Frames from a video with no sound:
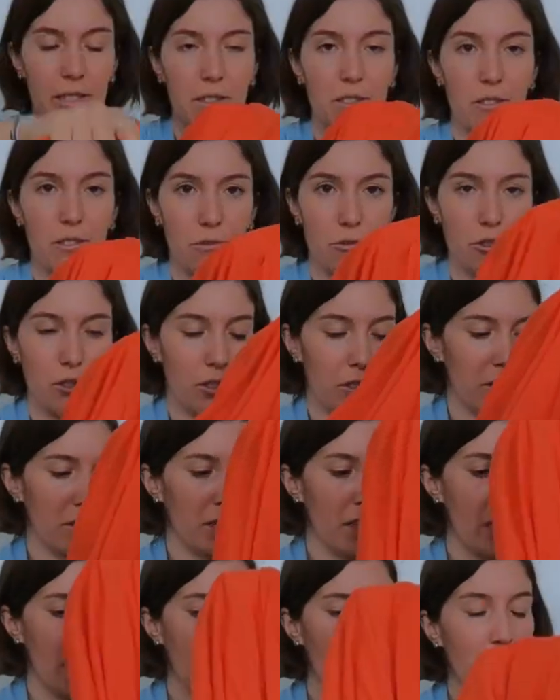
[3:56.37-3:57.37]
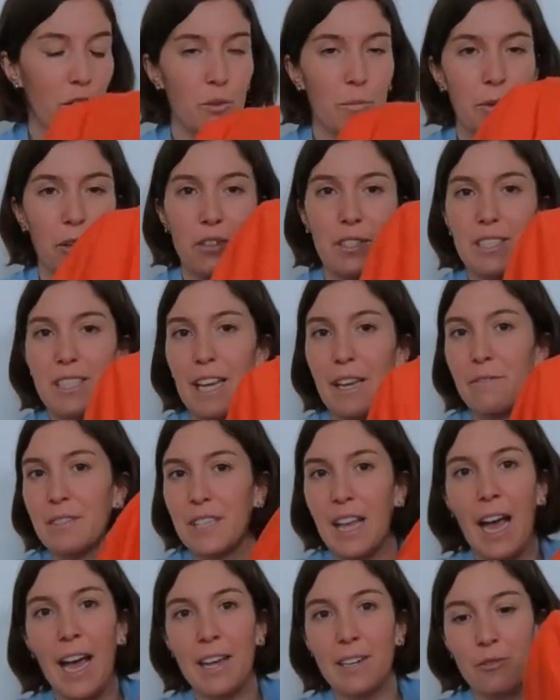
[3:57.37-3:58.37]
that's just to be on the safe
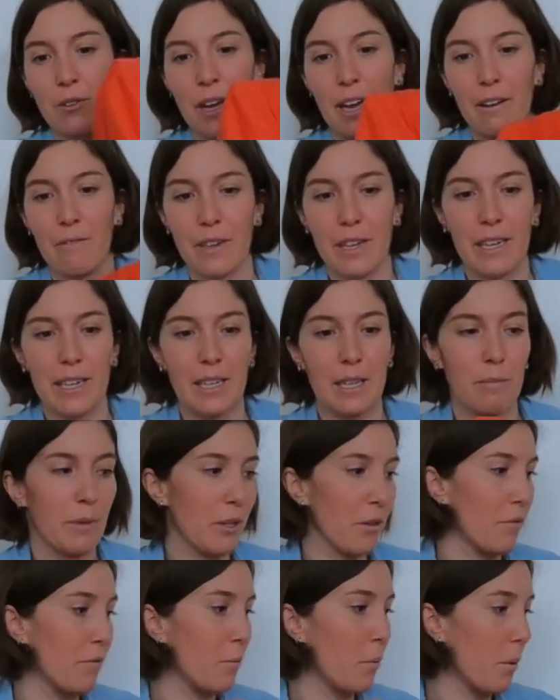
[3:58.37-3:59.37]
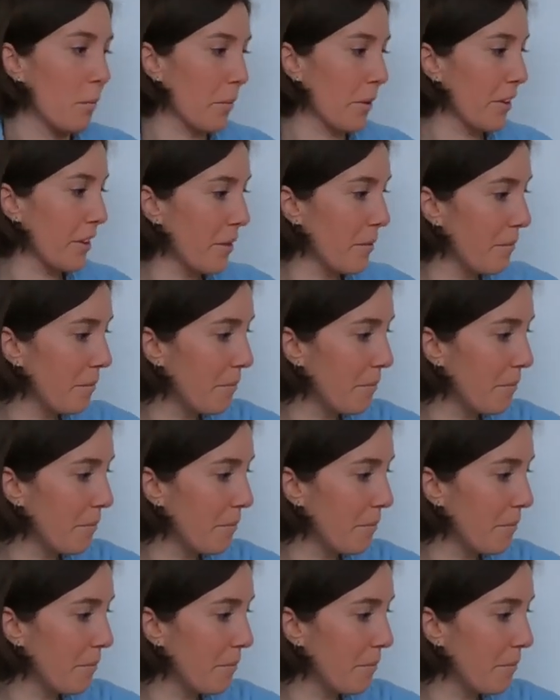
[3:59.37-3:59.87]
side, to have a little bit of warmth.